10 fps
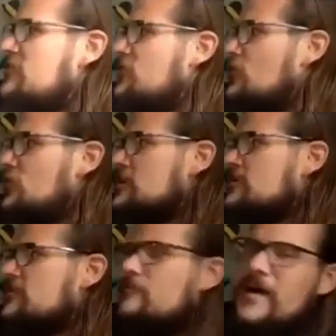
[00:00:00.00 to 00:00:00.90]

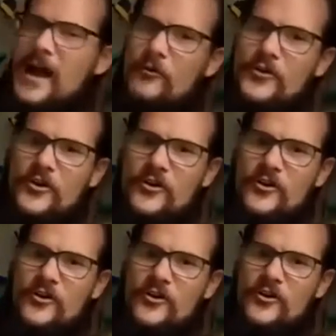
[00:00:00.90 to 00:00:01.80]
Forge from Power Your
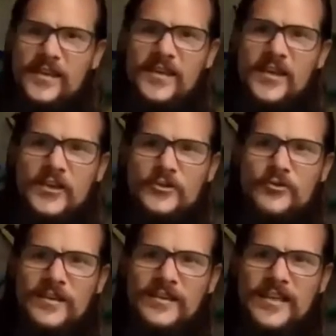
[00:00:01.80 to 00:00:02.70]
Fun. You
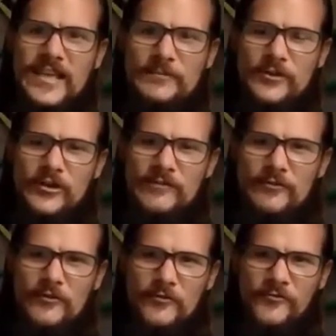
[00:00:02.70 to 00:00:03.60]
can keep your
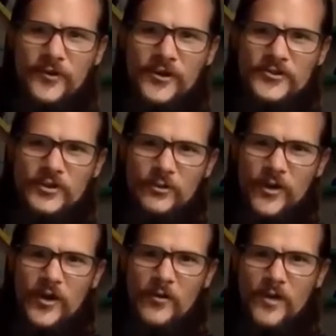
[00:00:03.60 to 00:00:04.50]
living room furniture
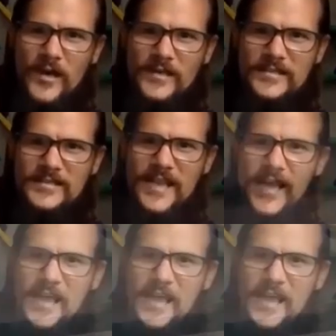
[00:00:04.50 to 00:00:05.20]
where it was and